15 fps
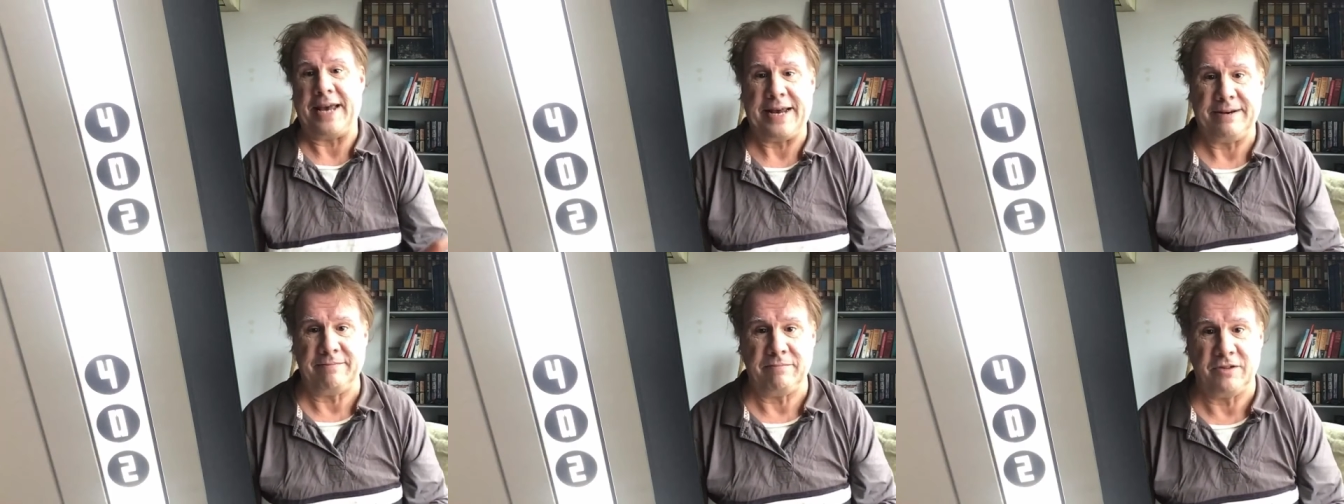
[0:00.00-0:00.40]

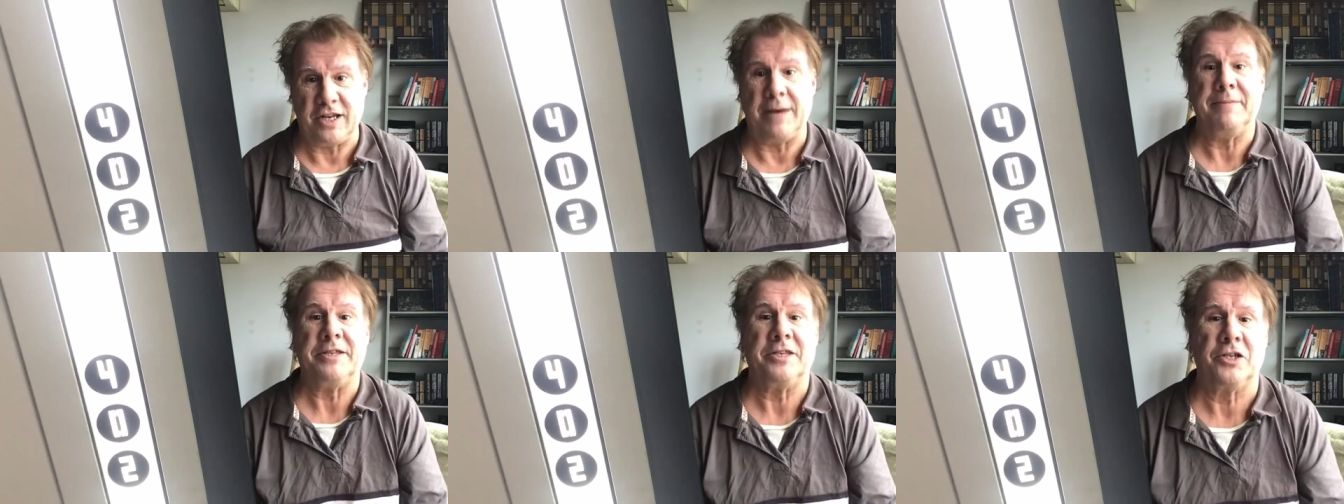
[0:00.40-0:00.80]
and
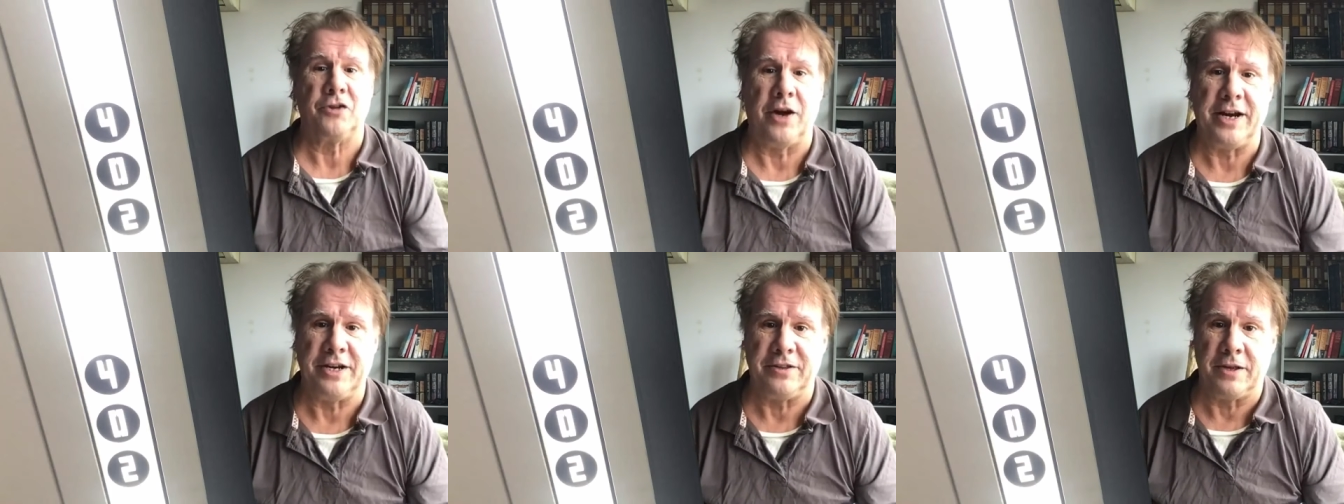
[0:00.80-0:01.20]

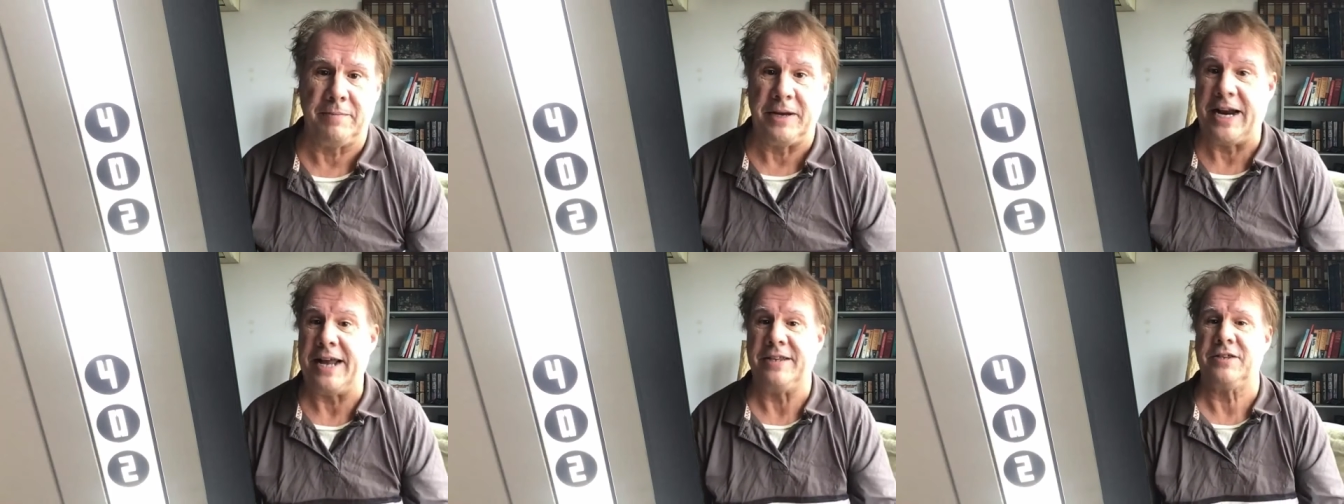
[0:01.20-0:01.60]
demonstrating
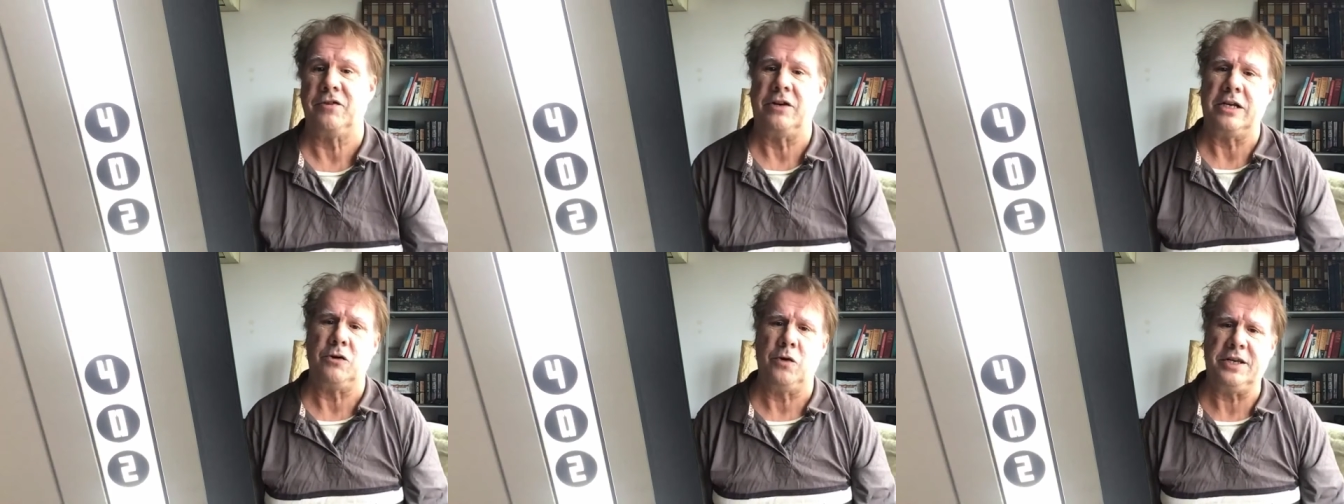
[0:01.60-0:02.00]
them and
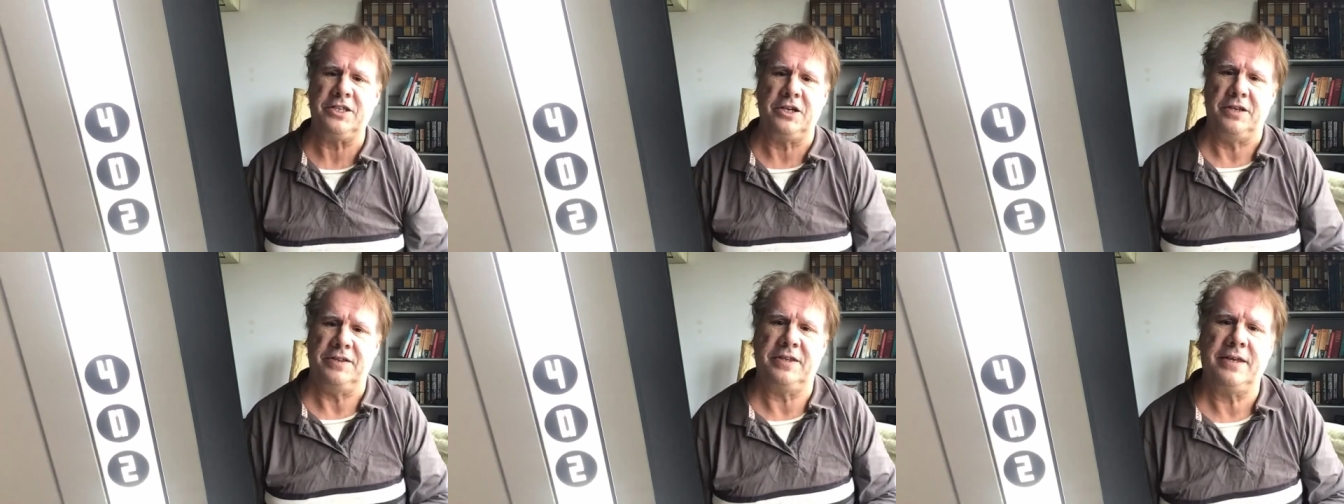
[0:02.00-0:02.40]
answering
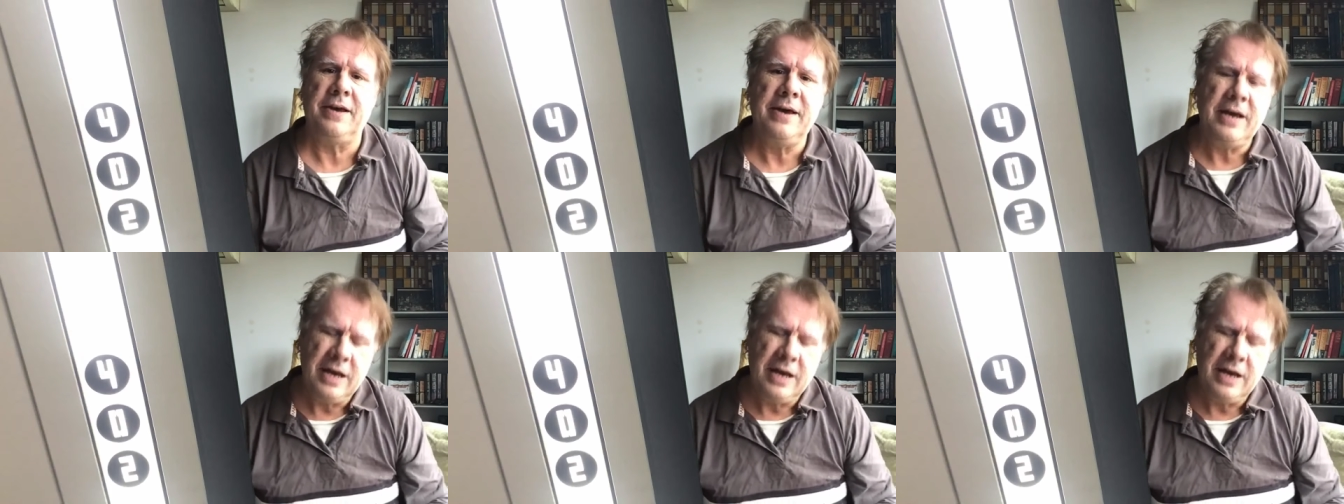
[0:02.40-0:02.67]
questions.